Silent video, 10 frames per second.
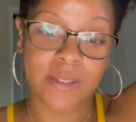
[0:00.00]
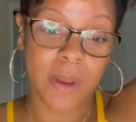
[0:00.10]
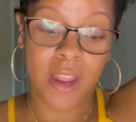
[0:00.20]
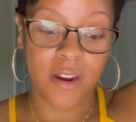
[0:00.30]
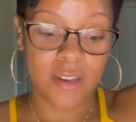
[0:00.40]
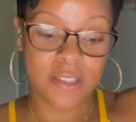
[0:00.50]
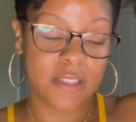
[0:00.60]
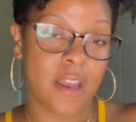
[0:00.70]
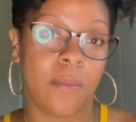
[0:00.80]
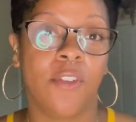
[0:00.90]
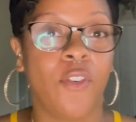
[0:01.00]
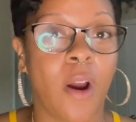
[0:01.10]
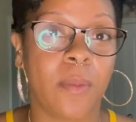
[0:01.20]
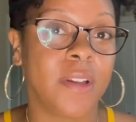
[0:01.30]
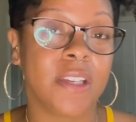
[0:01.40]
my hair yesterday before
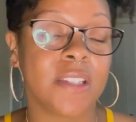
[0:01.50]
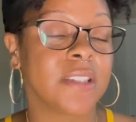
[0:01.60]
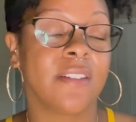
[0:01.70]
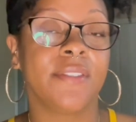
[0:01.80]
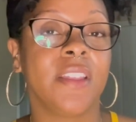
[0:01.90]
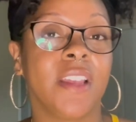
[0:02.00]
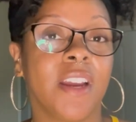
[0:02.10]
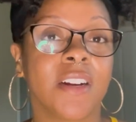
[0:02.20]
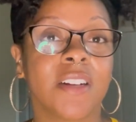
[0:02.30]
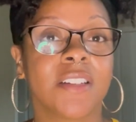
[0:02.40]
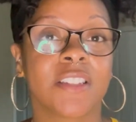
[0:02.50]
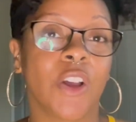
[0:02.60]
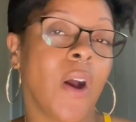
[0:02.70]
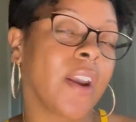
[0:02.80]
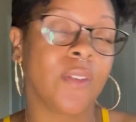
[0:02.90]
I put that stuff in there.
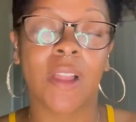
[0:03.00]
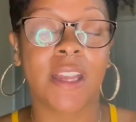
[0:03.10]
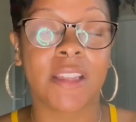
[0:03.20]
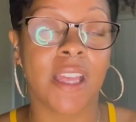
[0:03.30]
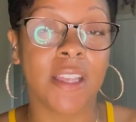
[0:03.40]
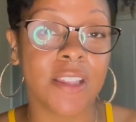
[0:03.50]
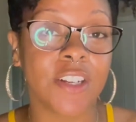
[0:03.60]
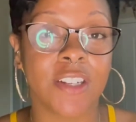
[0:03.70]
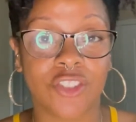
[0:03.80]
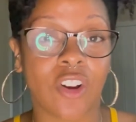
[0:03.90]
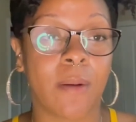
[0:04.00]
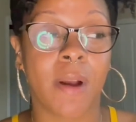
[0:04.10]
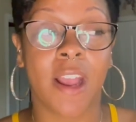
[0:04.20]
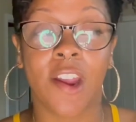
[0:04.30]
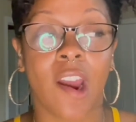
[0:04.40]
So I don't like that either. It dried
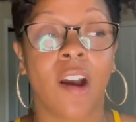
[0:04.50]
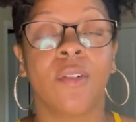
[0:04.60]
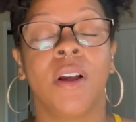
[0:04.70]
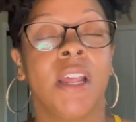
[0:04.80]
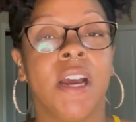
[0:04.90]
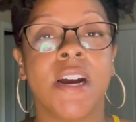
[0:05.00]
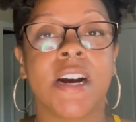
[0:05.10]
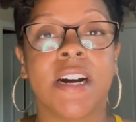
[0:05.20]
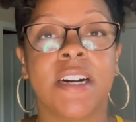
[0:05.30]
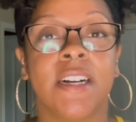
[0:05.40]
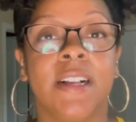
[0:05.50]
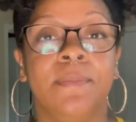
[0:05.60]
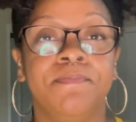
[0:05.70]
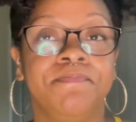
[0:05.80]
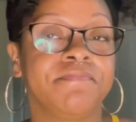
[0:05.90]
my hair out.
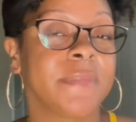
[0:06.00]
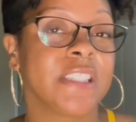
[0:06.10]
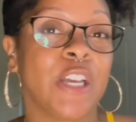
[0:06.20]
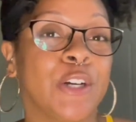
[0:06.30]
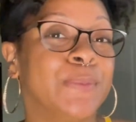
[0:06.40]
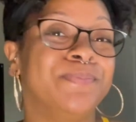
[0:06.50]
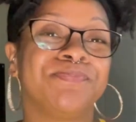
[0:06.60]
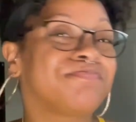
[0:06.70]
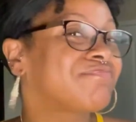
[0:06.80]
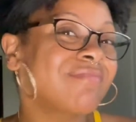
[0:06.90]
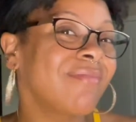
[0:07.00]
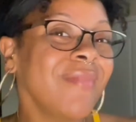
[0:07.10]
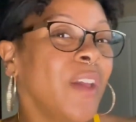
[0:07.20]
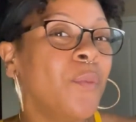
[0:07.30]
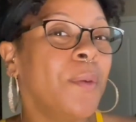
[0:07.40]
So
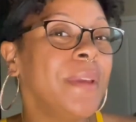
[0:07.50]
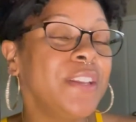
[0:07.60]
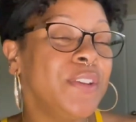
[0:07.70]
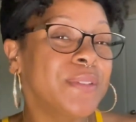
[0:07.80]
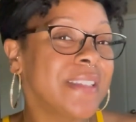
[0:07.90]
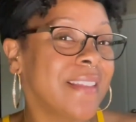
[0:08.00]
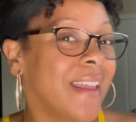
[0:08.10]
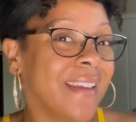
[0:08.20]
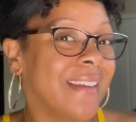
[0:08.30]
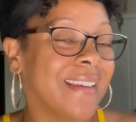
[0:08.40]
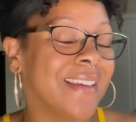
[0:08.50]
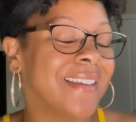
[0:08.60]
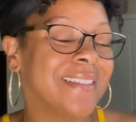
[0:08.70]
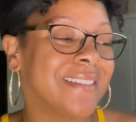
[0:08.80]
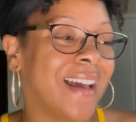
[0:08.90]
won't be using that
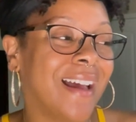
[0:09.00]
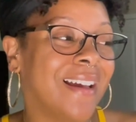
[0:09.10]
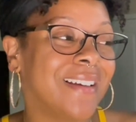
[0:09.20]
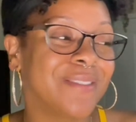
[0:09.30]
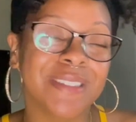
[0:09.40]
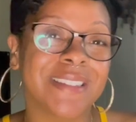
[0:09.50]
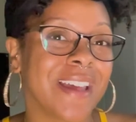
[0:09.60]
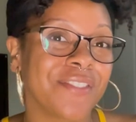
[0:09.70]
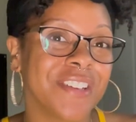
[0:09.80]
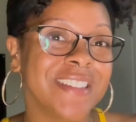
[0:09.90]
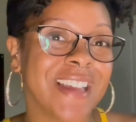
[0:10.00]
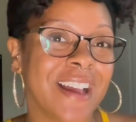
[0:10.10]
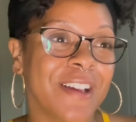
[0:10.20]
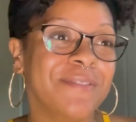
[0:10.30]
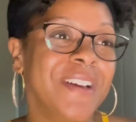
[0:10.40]
again. It was not a fun
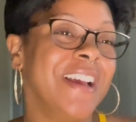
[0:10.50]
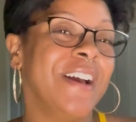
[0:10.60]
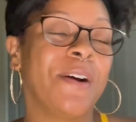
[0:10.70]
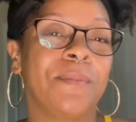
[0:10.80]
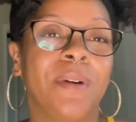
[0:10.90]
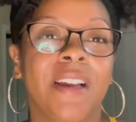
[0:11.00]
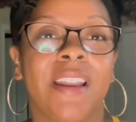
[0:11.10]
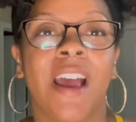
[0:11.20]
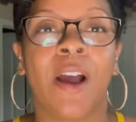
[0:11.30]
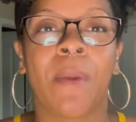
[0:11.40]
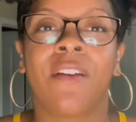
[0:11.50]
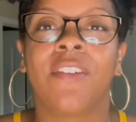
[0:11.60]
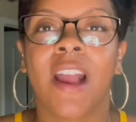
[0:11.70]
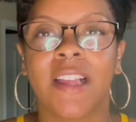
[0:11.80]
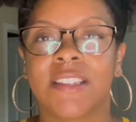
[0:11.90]
time. But I
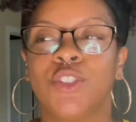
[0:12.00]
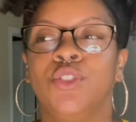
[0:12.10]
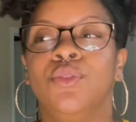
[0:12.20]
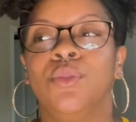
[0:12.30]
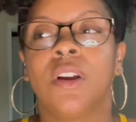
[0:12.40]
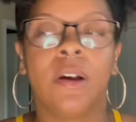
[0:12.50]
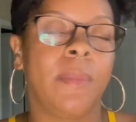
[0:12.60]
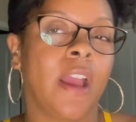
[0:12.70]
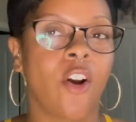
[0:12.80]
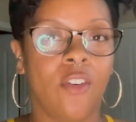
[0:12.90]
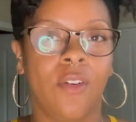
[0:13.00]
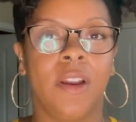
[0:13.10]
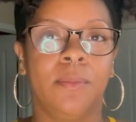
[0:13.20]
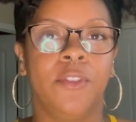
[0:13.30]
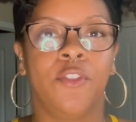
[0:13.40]
forgot to come back
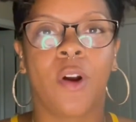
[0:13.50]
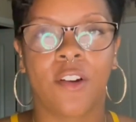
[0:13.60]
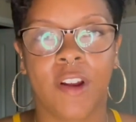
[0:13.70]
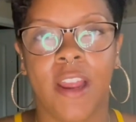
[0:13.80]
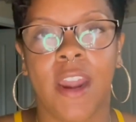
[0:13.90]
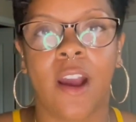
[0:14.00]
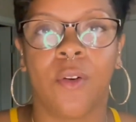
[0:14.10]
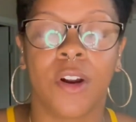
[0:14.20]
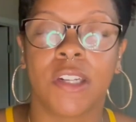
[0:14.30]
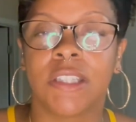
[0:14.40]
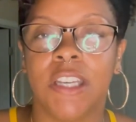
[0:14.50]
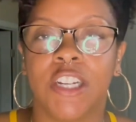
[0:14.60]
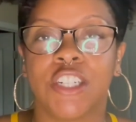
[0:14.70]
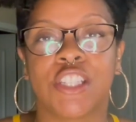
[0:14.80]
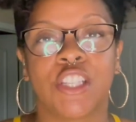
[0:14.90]
on before I ran out
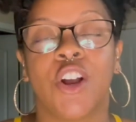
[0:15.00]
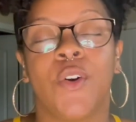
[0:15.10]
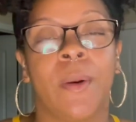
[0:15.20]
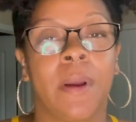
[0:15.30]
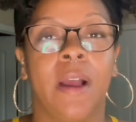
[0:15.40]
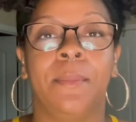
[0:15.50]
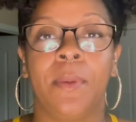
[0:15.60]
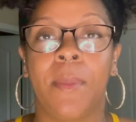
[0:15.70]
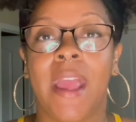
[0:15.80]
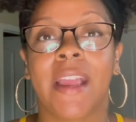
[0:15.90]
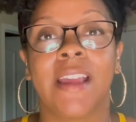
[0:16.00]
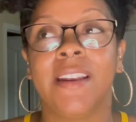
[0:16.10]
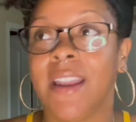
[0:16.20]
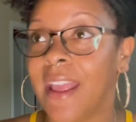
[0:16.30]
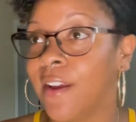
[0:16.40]
earlier. So I'm coming back
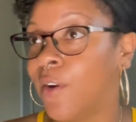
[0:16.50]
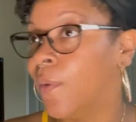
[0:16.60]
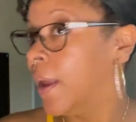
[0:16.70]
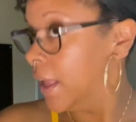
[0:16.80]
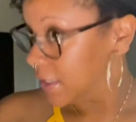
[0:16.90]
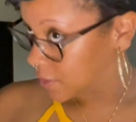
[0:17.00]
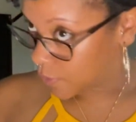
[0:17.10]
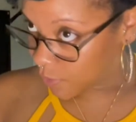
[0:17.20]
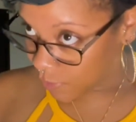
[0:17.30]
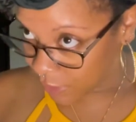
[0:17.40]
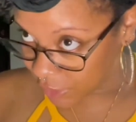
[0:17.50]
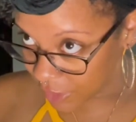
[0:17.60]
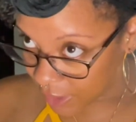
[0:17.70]
now. So of course, you know,